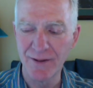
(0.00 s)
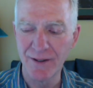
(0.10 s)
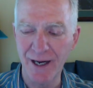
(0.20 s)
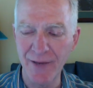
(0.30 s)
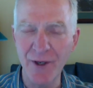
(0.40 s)

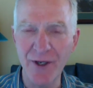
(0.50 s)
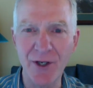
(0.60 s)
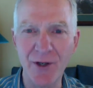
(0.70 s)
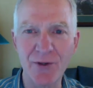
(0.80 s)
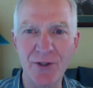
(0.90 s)
want to
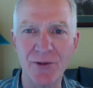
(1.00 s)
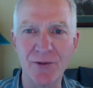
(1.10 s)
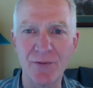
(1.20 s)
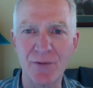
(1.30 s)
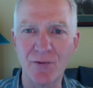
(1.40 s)
go
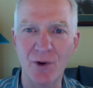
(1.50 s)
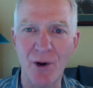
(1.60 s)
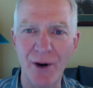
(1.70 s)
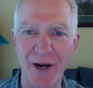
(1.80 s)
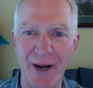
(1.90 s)
to
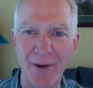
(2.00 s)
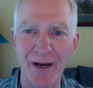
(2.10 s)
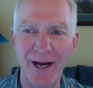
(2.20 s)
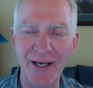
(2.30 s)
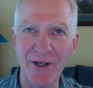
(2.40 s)
growing up.
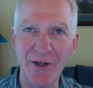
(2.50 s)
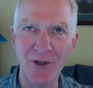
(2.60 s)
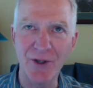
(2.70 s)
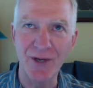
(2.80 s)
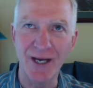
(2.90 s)
I know
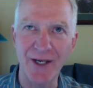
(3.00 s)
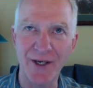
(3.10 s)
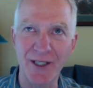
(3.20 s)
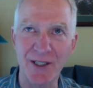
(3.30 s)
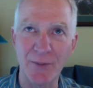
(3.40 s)
you had
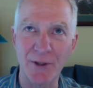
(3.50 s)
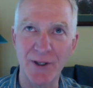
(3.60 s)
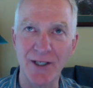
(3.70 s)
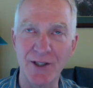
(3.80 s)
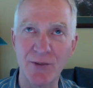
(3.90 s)
an
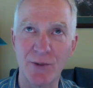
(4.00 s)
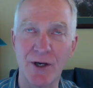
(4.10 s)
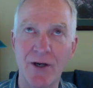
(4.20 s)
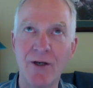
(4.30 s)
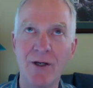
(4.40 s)
experience
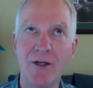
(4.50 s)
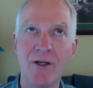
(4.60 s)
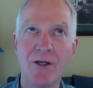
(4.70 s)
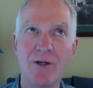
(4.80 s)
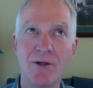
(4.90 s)
where
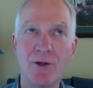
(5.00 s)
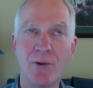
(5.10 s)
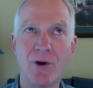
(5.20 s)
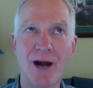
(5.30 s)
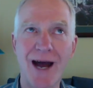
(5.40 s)
you
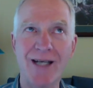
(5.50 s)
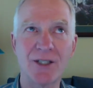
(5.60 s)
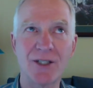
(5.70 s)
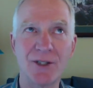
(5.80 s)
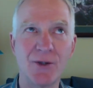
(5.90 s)
were
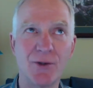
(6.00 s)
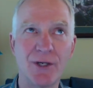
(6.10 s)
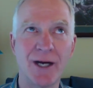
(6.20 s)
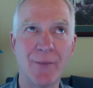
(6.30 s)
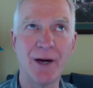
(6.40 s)
asked to
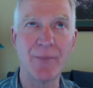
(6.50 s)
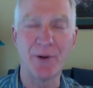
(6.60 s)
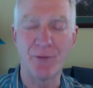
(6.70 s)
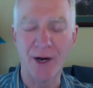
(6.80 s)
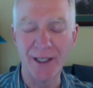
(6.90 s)
come up
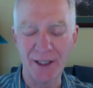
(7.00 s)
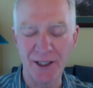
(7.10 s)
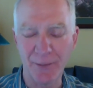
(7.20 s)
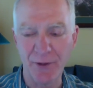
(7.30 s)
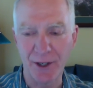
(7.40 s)
and write
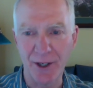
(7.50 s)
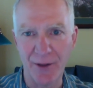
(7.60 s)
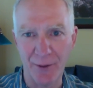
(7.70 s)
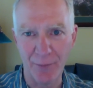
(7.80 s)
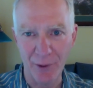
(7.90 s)
something on
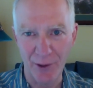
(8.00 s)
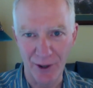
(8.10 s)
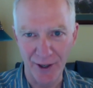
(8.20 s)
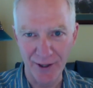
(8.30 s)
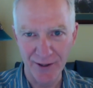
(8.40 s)
the
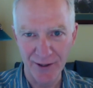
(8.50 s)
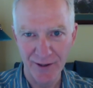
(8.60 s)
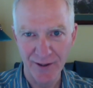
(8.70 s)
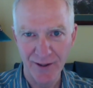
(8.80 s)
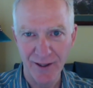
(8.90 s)
board
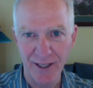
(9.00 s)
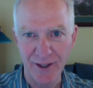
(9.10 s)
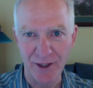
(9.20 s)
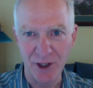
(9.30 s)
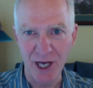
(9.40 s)

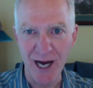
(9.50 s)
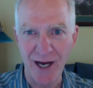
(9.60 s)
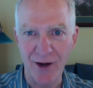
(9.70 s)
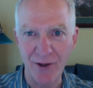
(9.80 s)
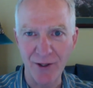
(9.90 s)
as a
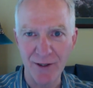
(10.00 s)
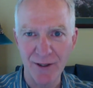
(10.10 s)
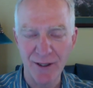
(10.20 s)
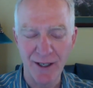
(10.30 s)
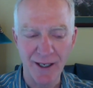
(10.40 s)
child,
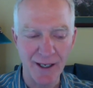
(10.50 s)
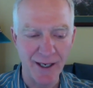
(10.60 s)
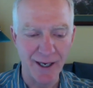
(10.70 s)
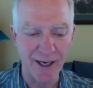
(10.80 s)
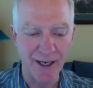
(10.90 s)

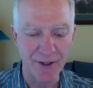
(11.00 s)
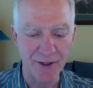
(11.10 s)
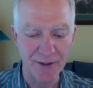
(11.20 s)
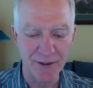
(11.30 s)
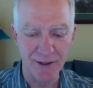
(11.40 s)

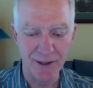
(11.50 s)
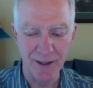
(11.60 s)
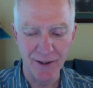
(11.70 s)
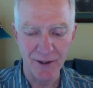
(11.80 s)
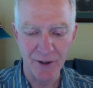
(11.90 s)
and
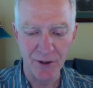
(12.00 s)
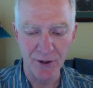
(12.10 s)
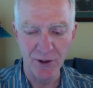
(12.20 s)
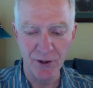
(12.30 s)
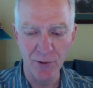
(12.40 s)

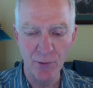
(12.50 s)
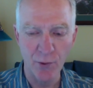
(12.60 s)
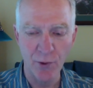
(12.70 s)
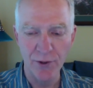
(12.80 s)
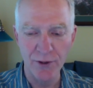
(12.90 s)

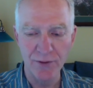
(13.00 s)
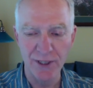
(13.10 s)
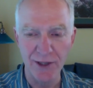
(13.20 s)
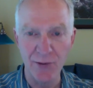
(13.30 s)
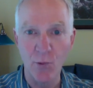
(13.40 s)
you
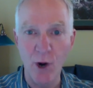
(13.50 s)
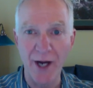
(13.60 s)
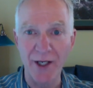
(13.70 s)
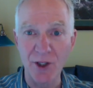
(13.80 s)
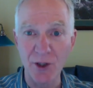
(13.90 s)
didn't want
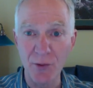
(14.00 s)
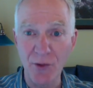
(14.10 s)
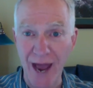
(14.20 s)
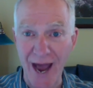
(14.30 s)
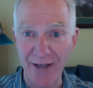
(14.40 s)
to do
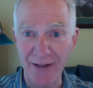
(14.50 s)
that.